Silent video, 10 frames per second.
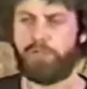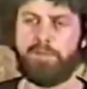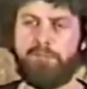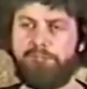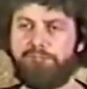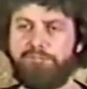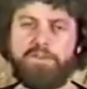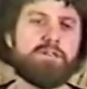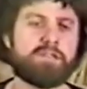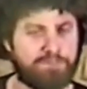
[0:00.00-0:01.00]
could be
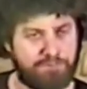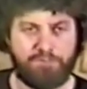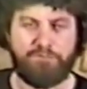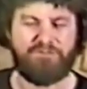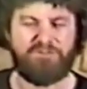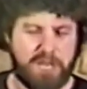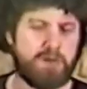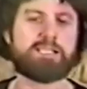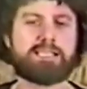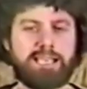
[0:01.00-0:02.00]
fierce,
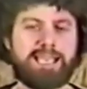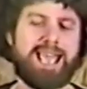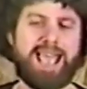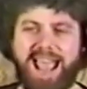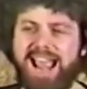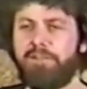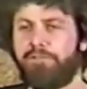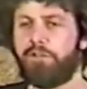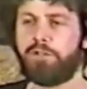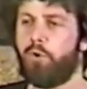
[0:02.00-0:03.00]
fiercely
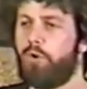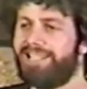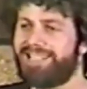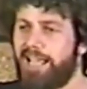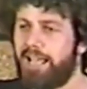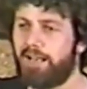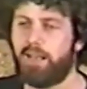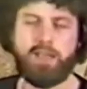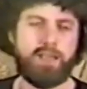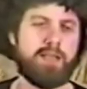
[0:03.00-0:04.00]
hateful towards
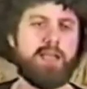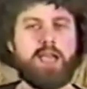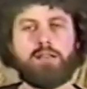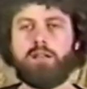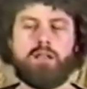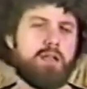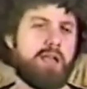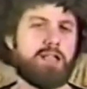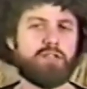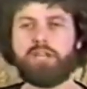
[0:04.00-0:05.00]
sin and,
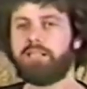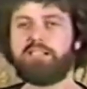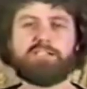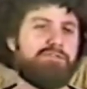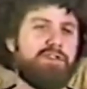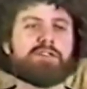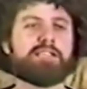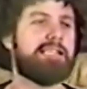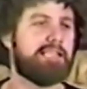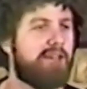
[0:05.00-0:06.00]
and just as
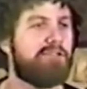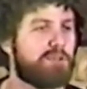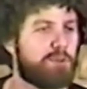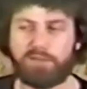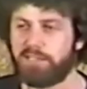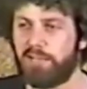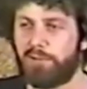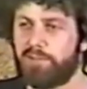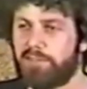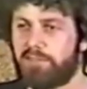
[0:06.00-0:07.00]
fiercely loving towards
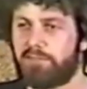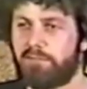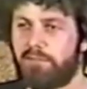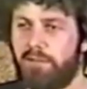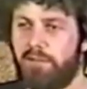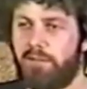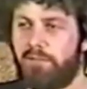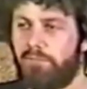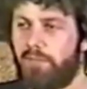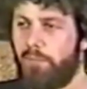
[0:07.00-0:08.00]
sinners.
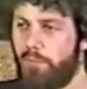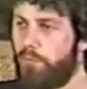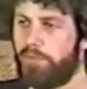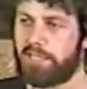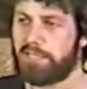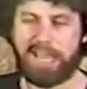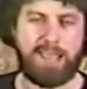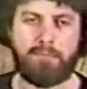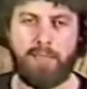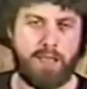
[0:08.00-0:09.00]
And we were the
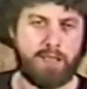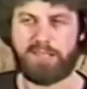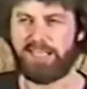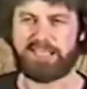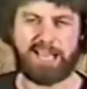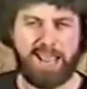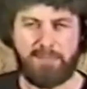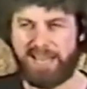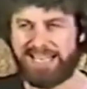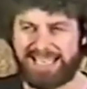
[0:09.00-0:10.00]
same... the
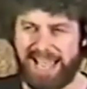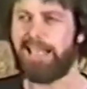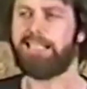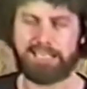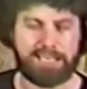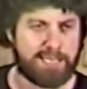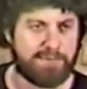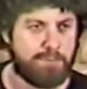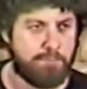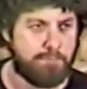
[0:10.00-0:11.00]
same
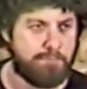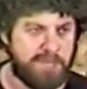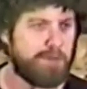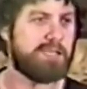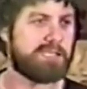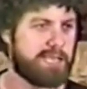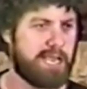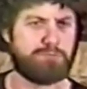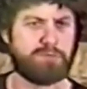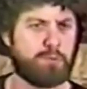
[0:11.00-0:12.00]
intensity of the bitterness
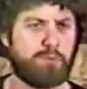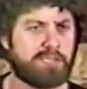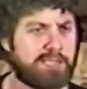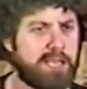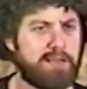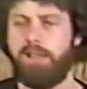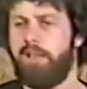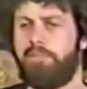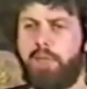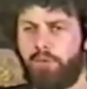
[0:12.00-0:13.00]
and hatred towards sin,
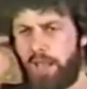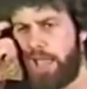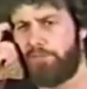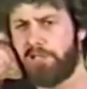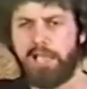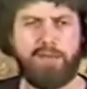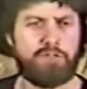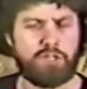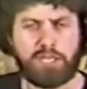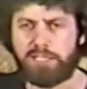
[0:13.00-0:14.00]
they would have
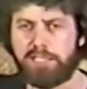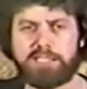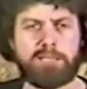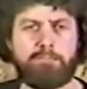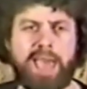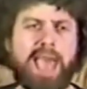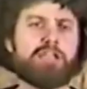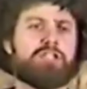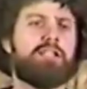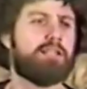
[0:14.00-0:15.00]
love and gentleness and
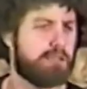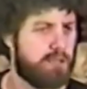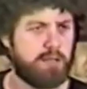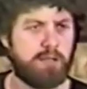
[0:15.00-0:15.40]
passionate